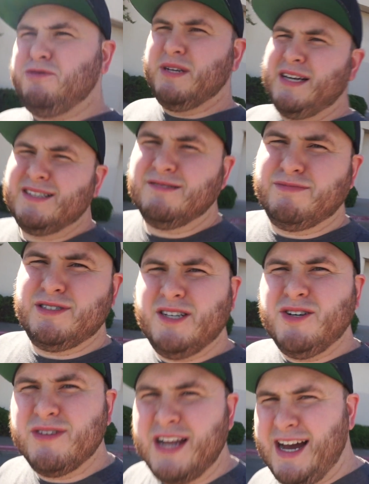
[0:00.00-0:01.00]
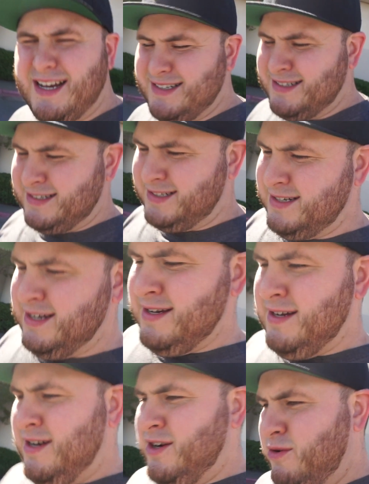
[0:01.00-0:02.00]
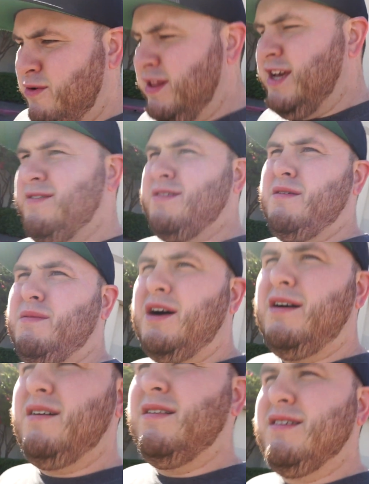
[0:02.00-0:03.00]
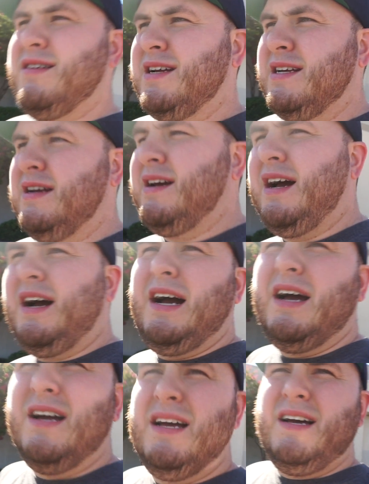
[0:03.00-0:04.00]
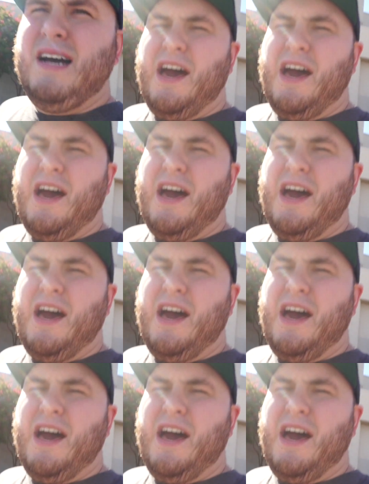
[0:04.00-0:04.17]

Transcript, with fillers: because I'm so nice. And we're leaving them all, and I,